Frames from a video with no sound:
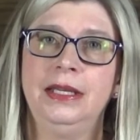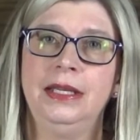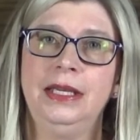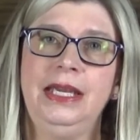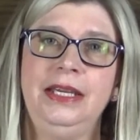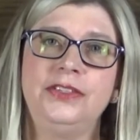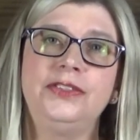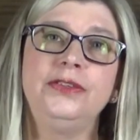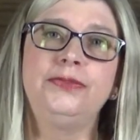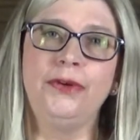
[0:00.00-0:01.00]
He is
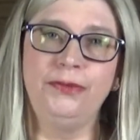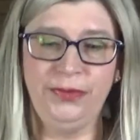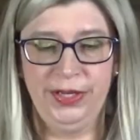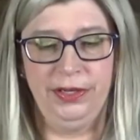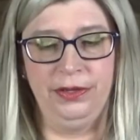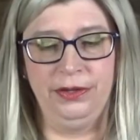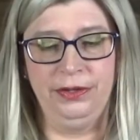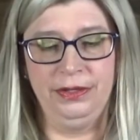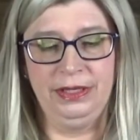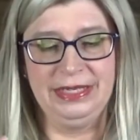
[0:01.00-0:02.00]
to
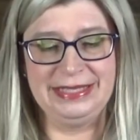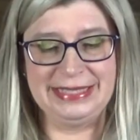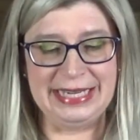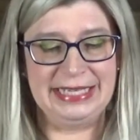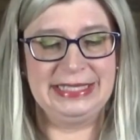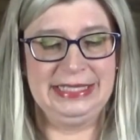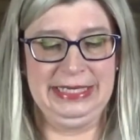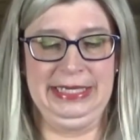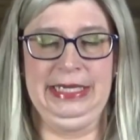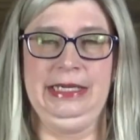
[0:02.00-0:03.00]
fulfill his
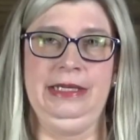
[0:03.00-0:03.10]
destiny.